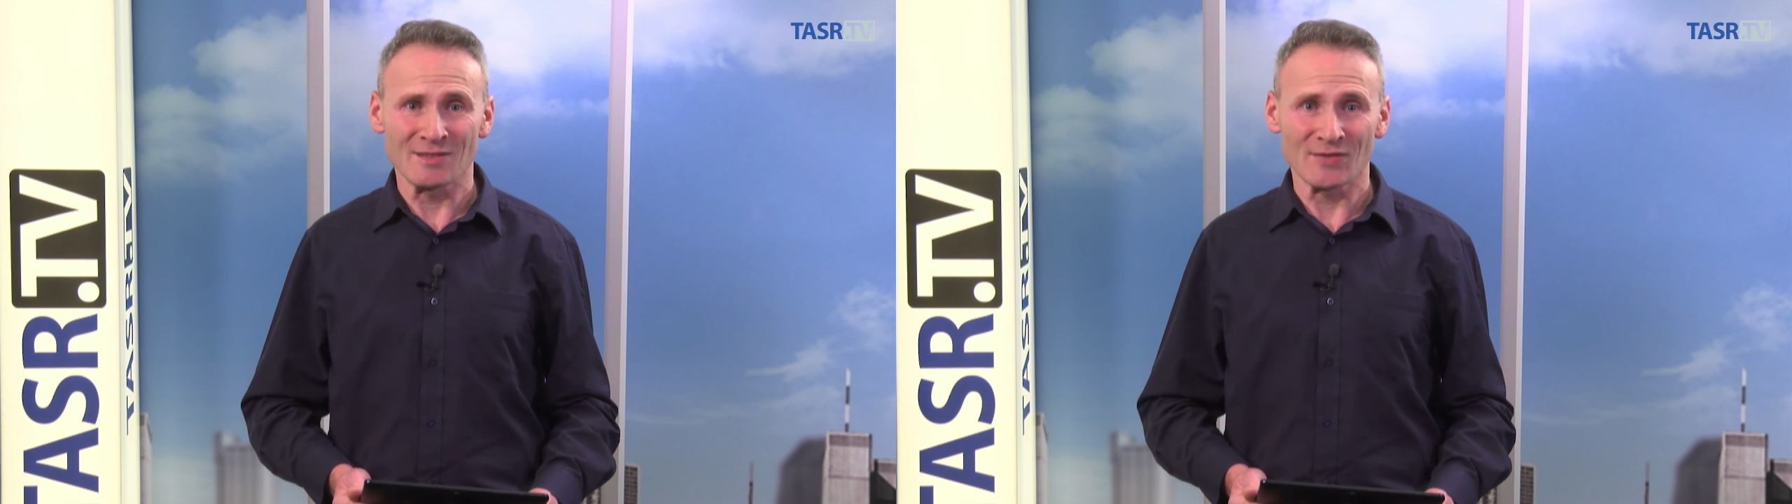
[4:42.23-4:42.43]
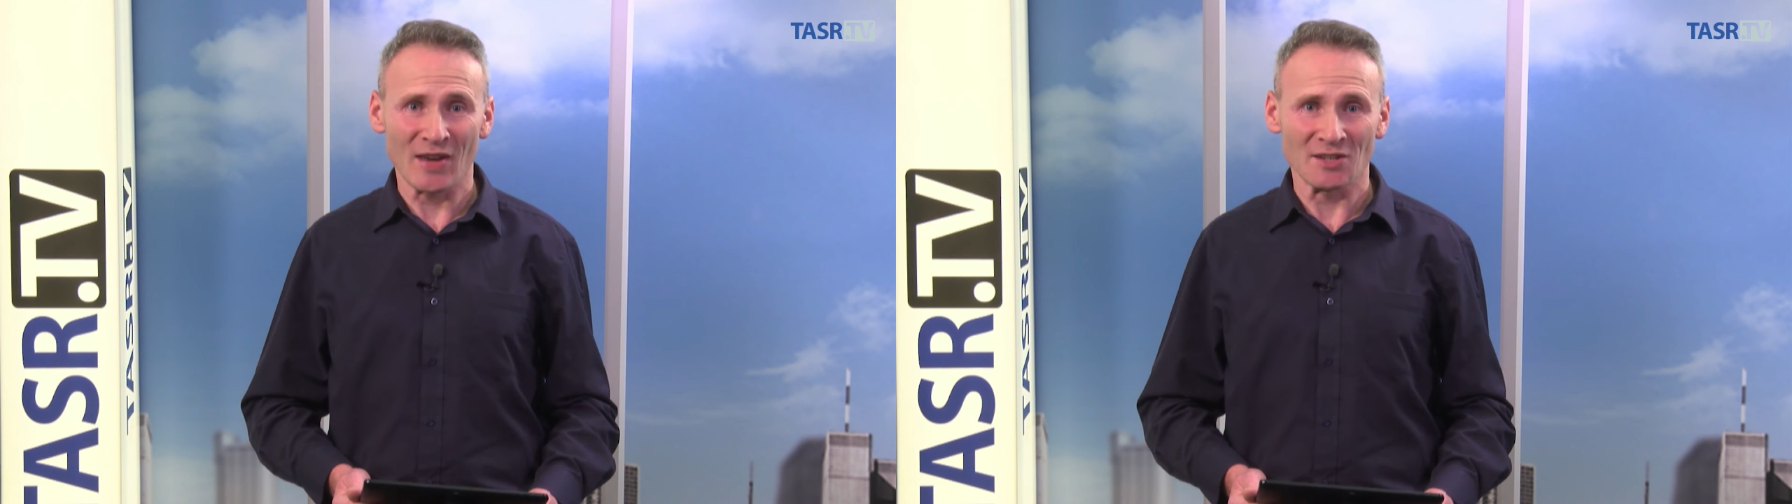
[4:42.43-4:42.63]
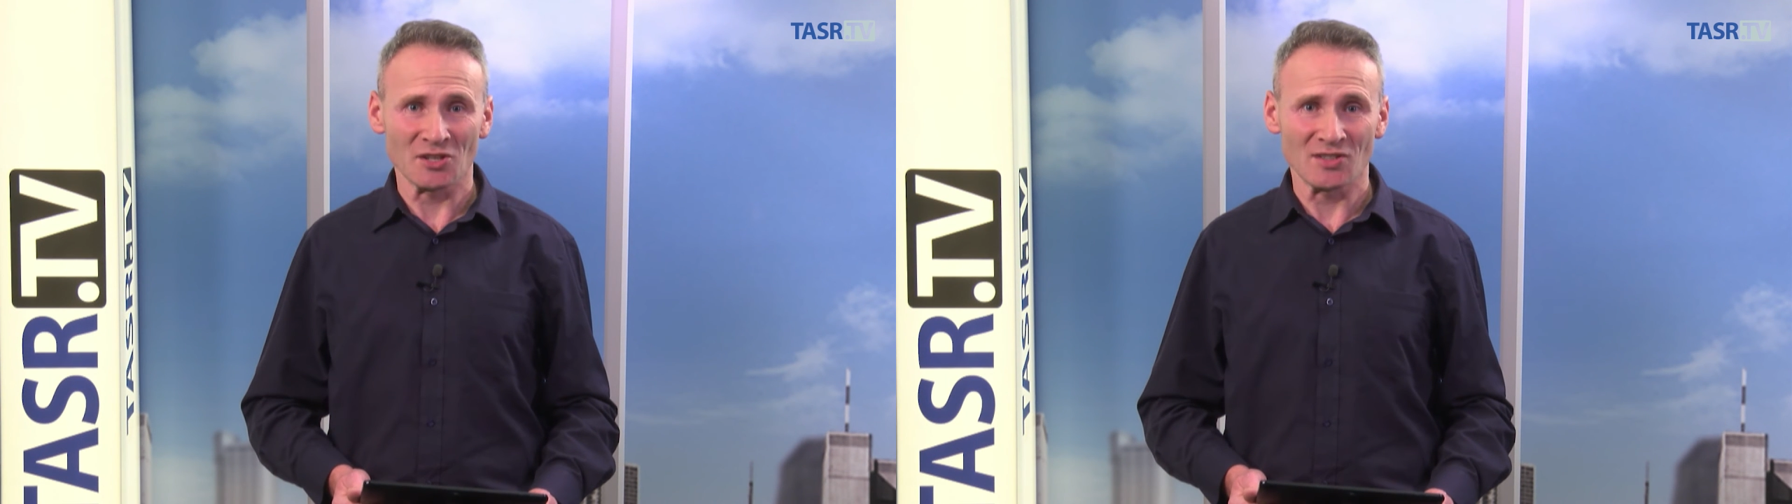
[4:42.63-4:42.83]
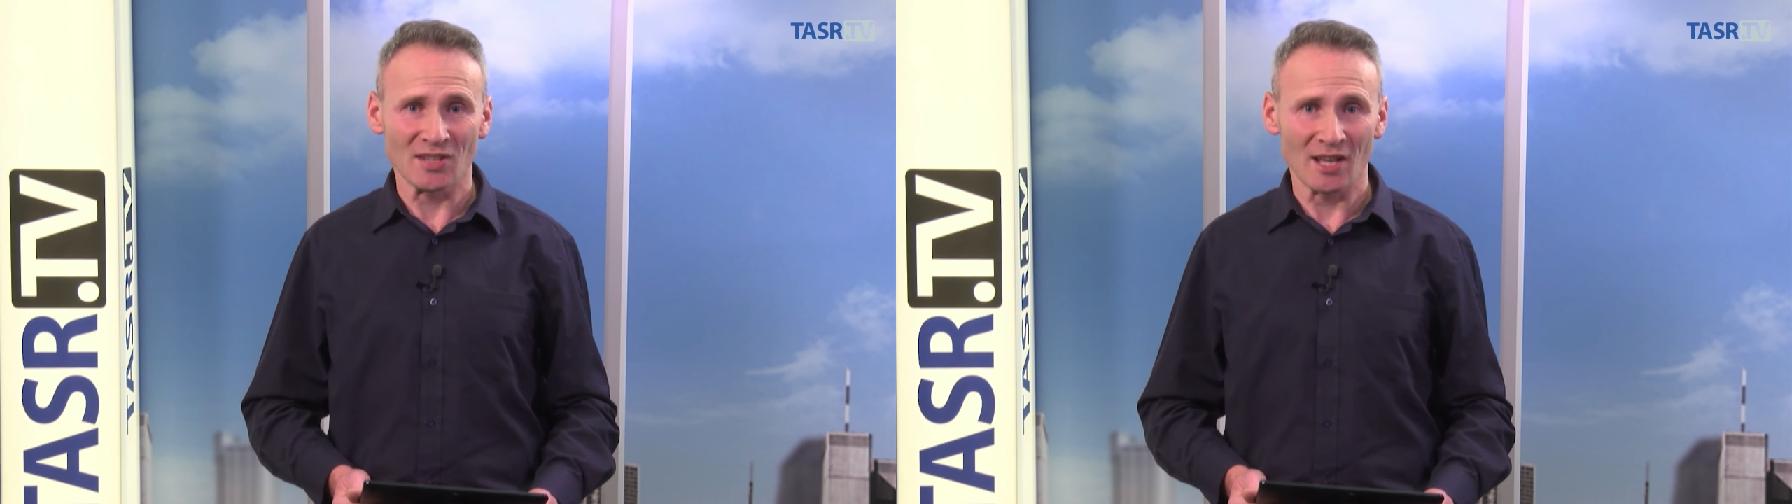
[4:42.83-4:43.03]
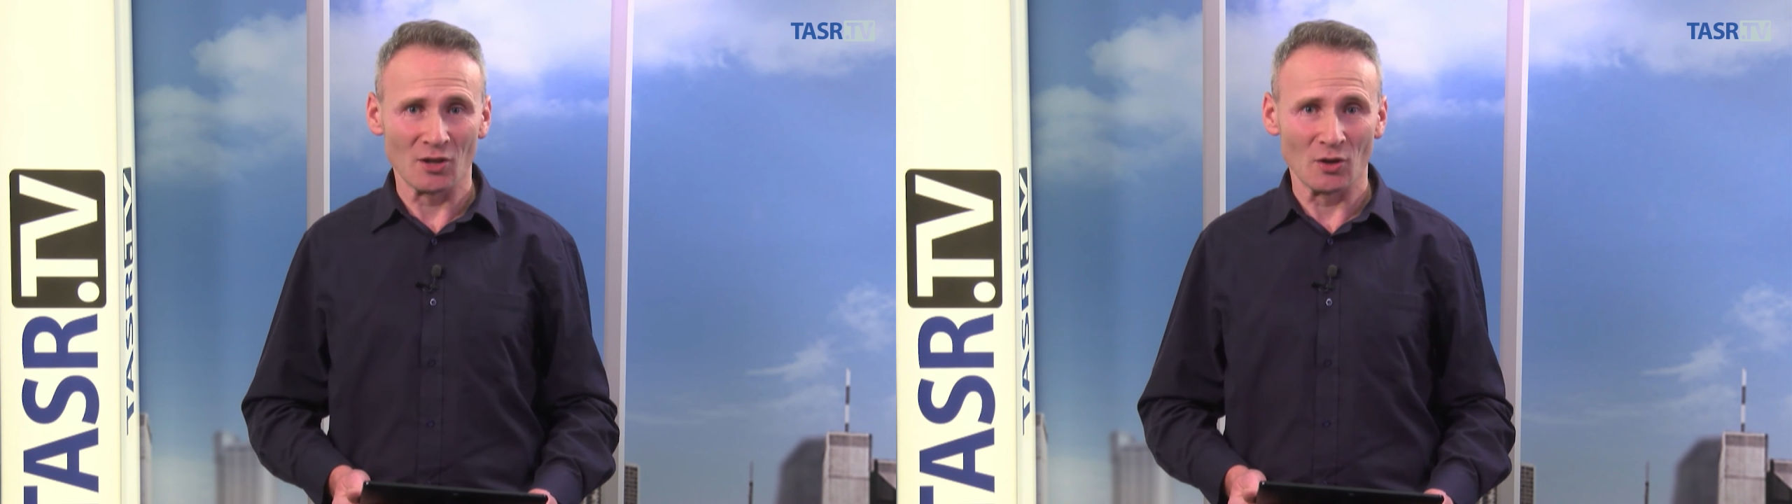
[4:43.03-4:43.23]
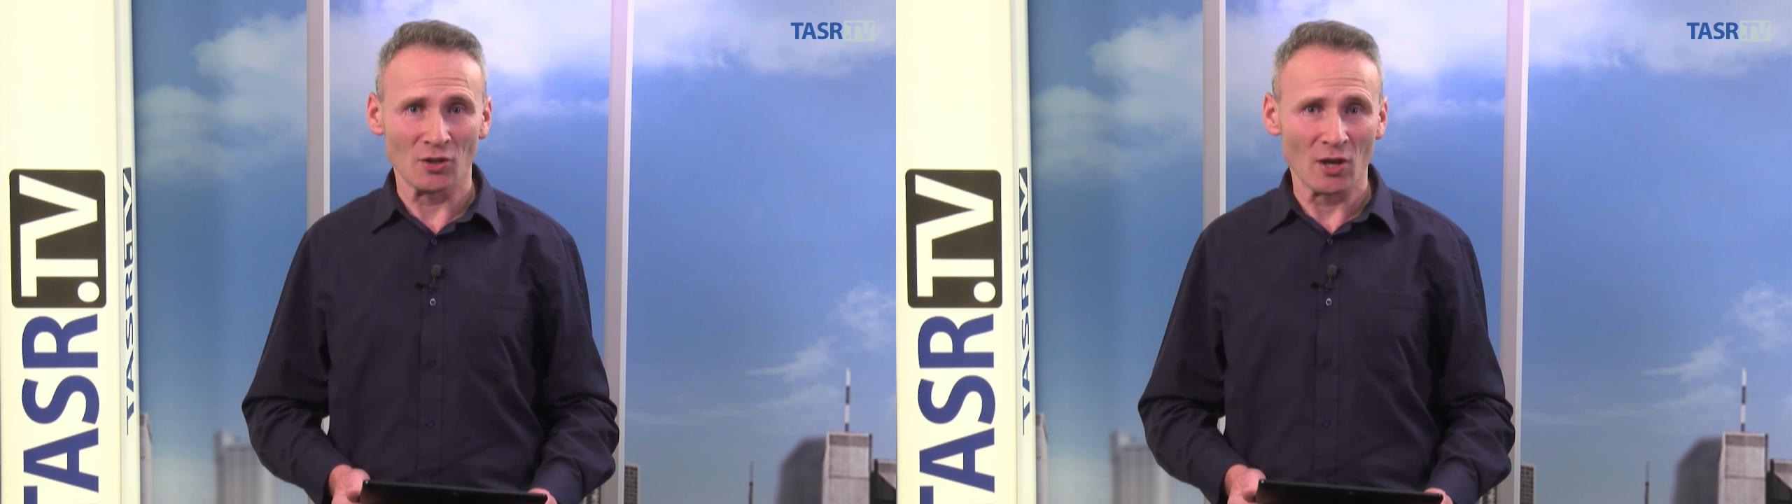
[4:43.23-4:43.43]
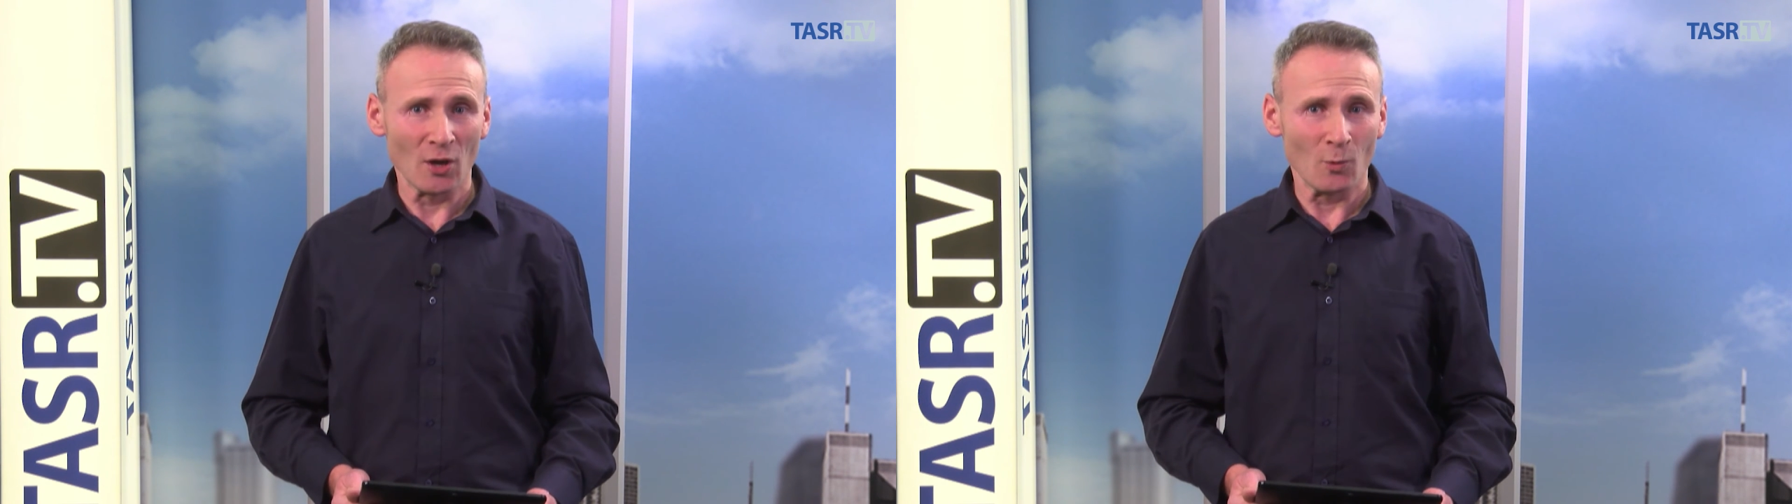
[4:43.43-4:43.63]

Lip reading: fascist salute,